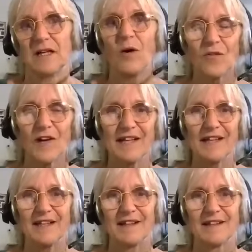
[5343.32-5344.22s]

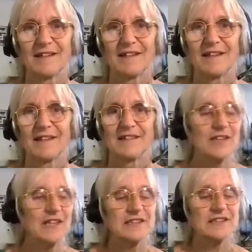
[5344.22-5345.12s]
Already.
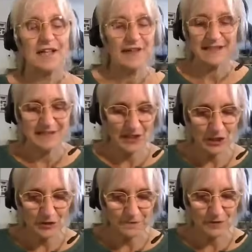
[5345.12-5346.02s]
So there's nothing to
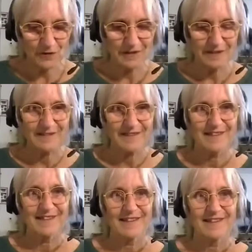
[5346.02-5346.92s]
look for.
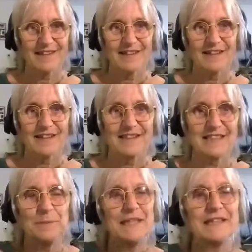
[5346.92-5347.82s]

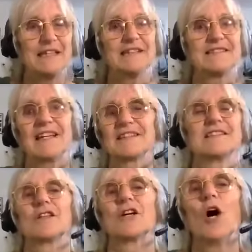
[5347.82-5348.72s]
This meeting
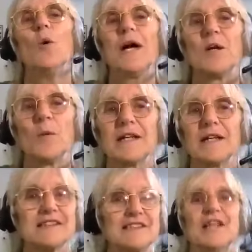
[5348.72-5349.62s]
doesn't go anywhere.
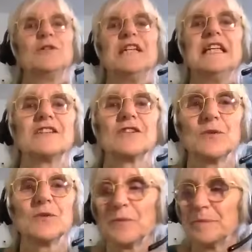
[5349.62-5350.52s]
There's no need
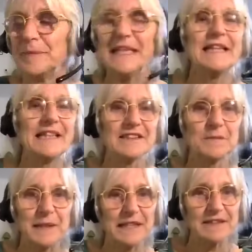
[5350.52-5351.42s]
to be in
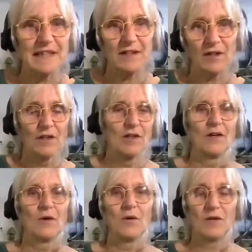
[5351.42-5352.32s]
this meeting
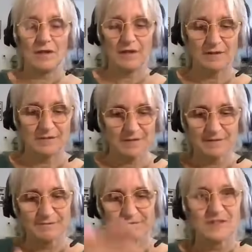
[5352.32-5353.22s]
or
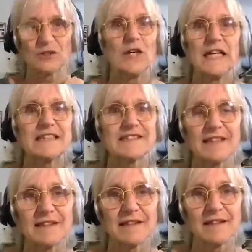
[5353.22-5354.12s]
to
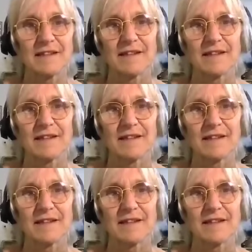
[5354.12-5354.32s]
listen.